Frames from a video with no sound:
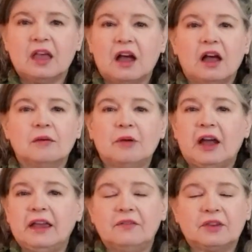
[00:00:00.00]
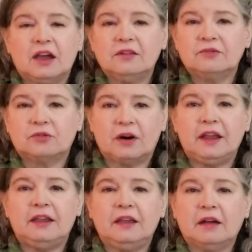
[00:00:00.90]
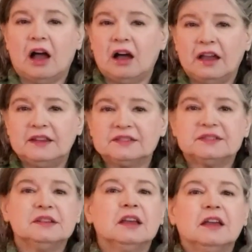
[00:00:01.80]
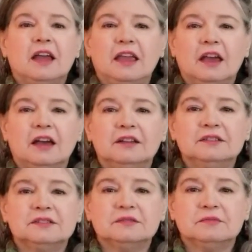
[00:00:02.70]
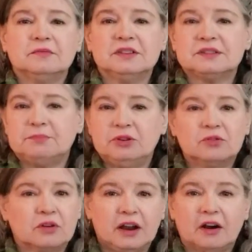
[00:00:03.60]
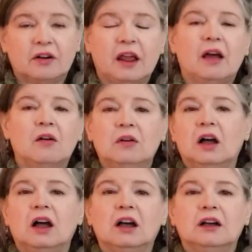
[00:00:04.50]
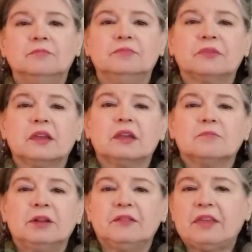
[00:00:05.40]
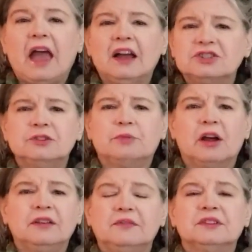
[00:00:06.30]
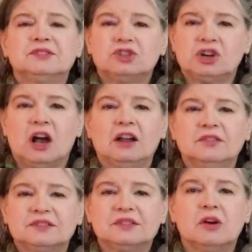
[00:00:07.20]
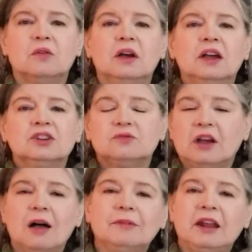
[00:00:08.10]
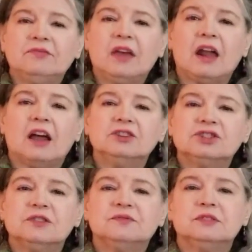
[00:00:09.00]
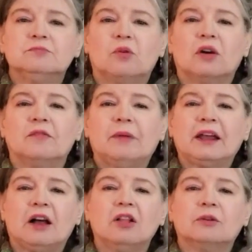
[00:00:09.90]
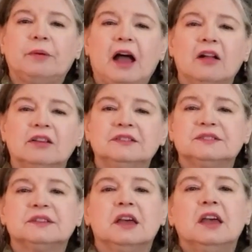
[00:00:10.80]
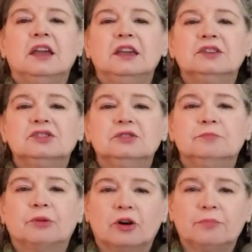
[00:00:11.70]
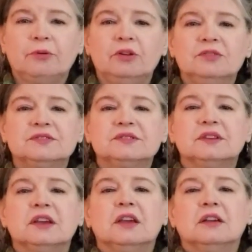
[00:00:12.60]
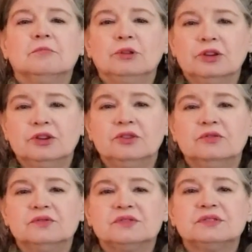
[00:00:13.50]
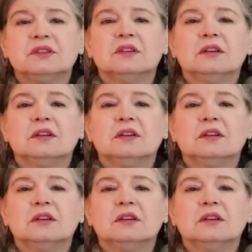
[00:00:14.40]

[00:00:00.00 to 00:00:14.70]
I have kind of gray eyes and this pewter hair now, but the ashy brown even as a child. So to accommodate that, I shifted more of my color palettes into purples, blues,